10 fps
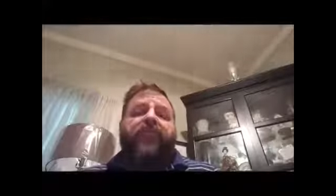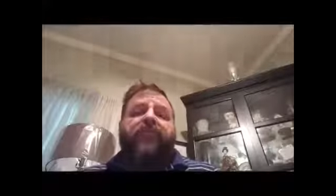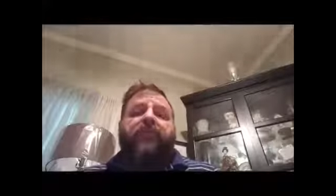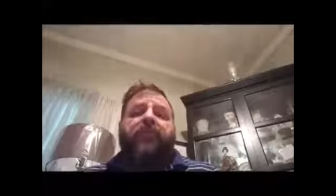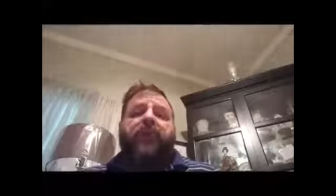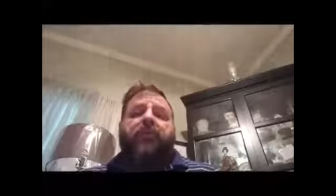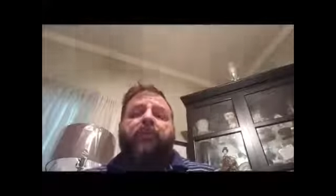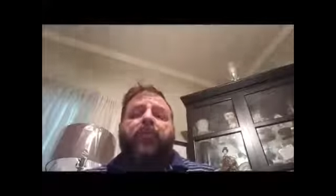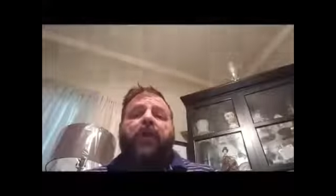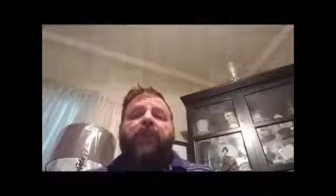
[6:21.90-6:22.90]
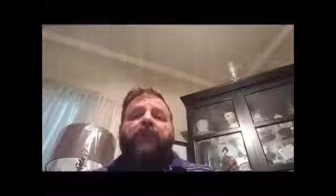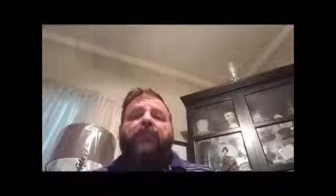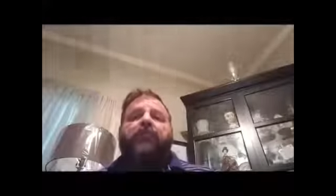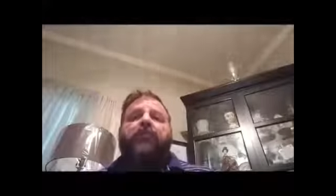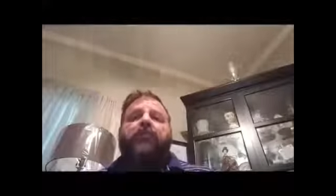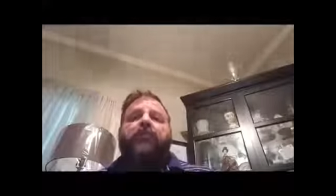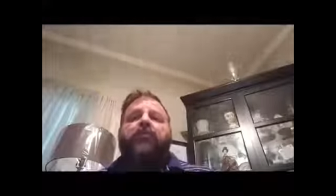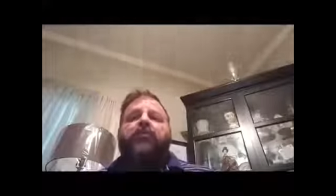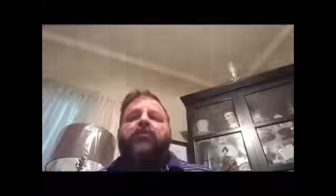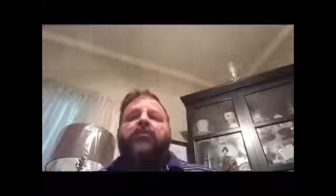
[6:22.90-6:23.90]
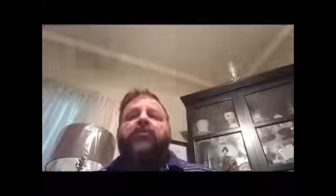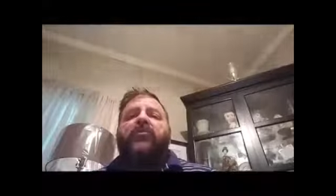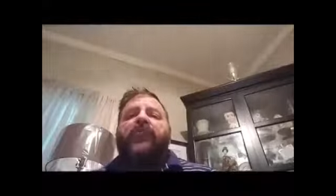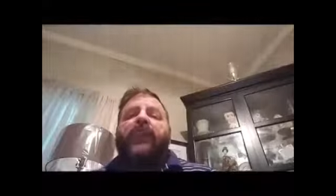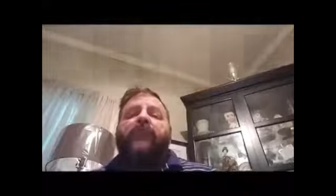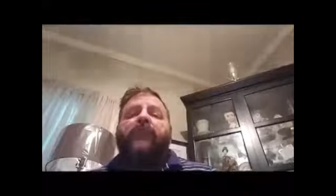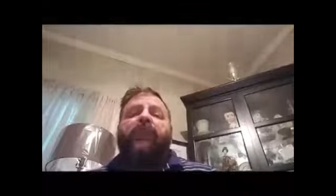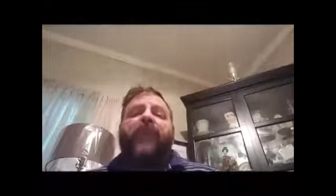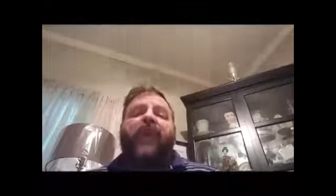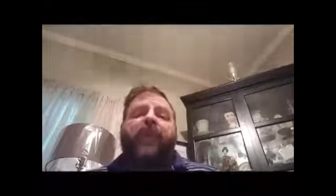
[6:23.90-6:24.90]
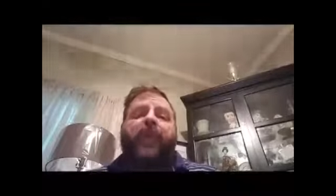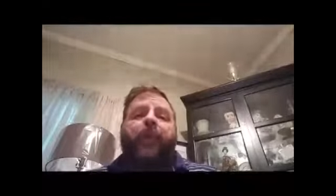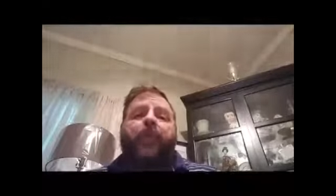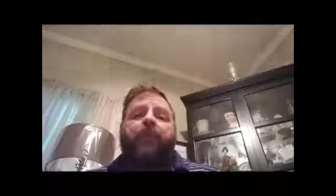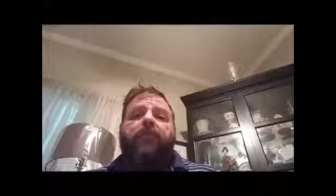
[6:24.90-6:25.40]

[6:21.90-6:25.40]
best tire brands, the five most economical